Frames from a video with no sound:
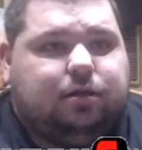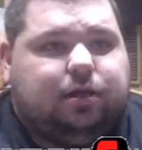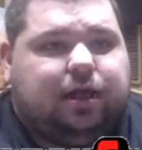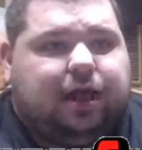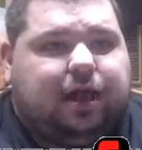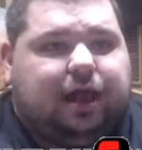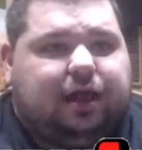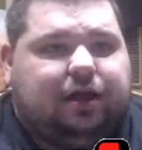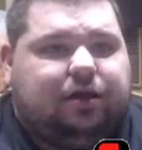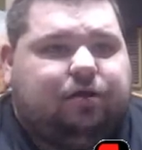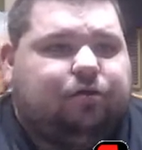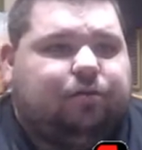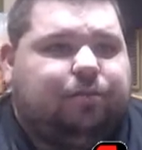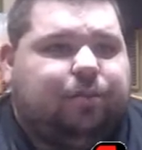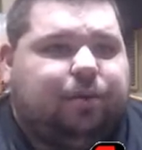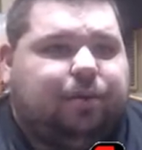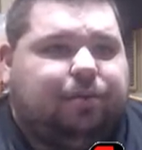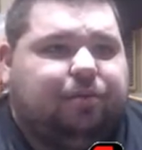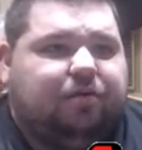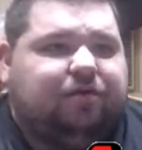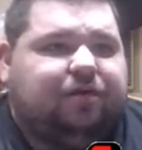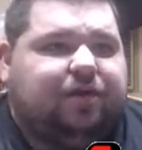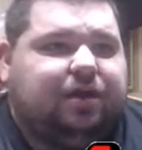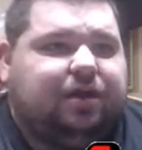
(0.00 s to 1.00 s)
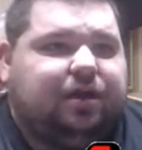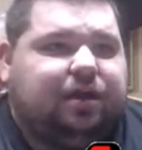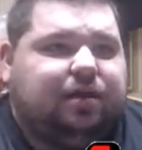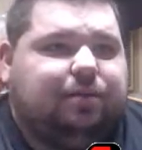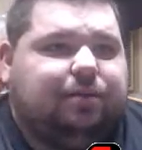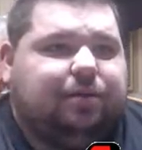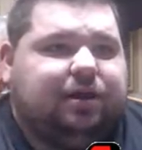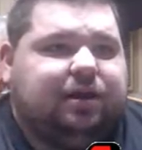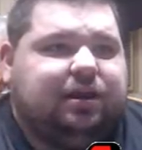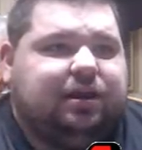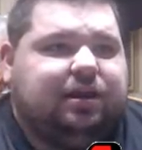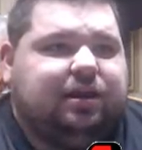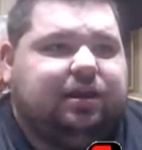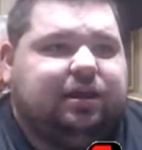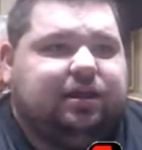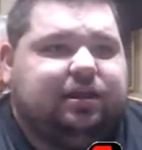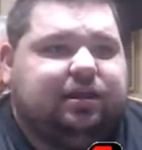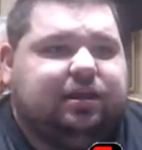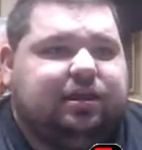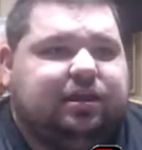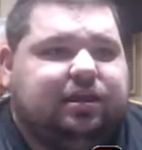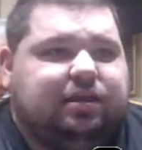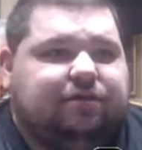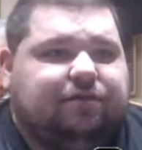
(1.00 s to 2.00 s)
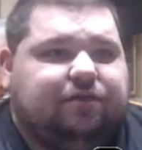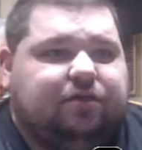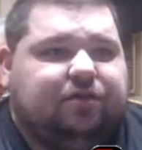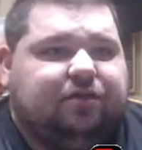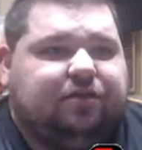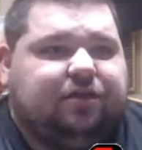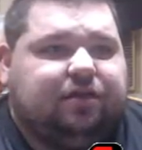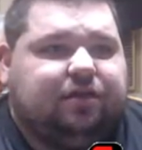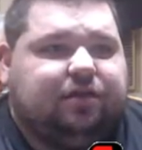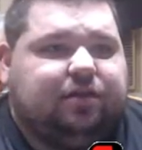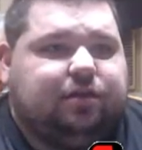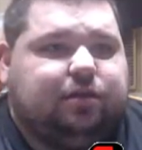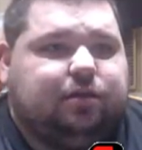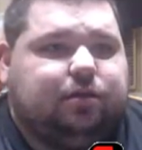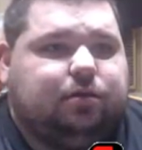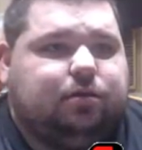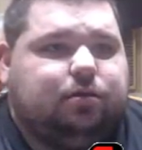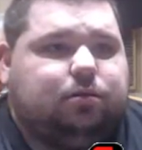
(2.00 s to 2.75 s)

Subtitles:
I don't remember if I am. I need to get the key first, I think.